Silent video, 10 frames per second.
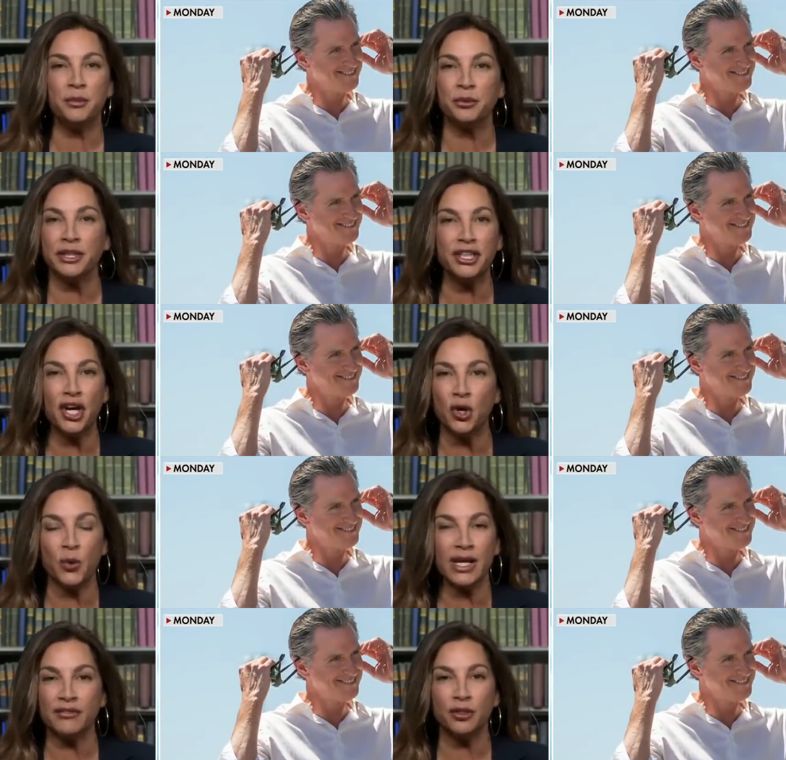Speaker 1: a
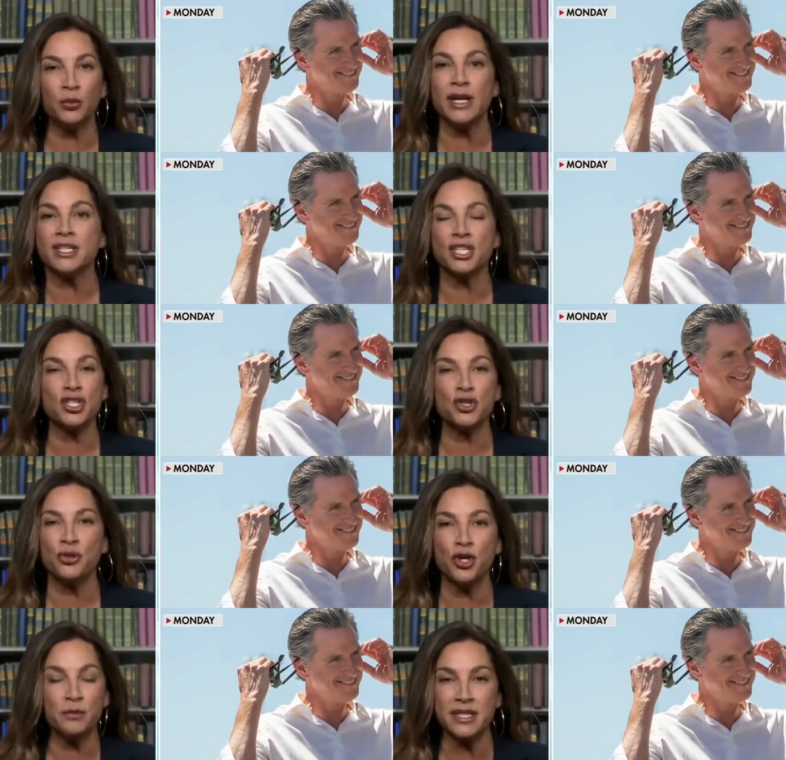burrito, whatever racist
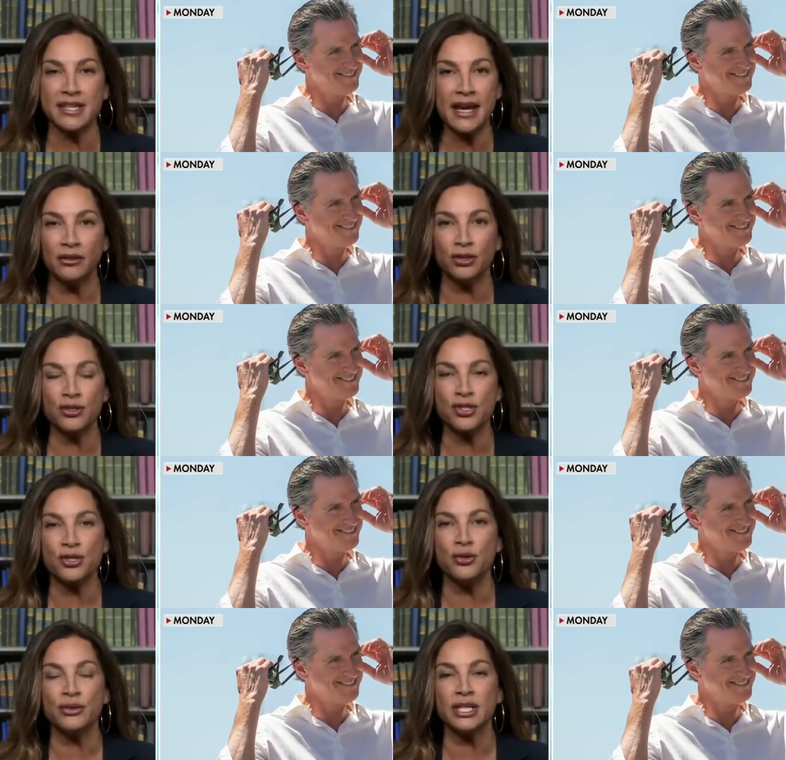trope his
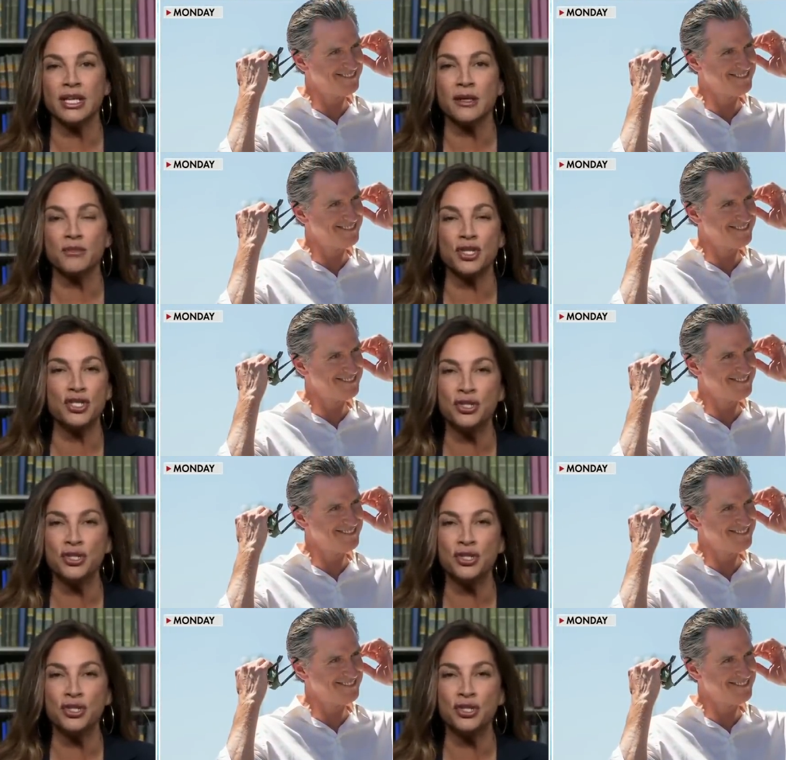handlers told him to